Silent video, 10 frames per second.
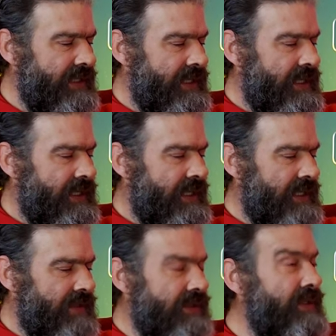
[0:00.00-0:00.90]
Hmm. Uh,
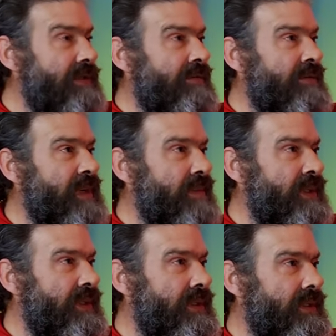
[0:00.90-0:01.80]
do you
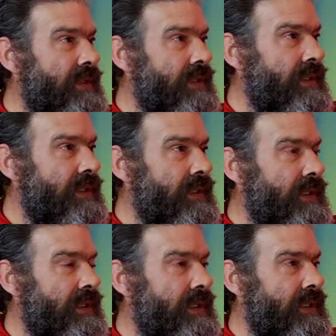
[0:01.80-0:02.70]
remember
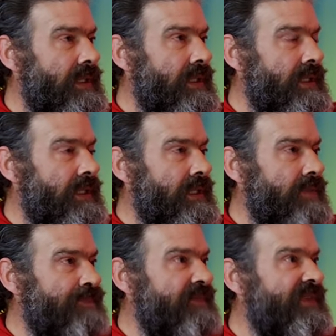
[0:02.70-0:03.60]

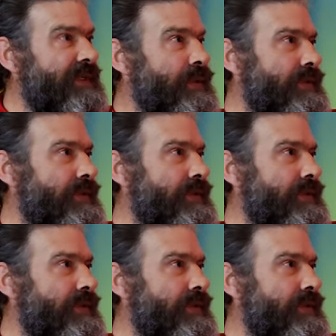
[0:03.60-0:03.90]
um, Fear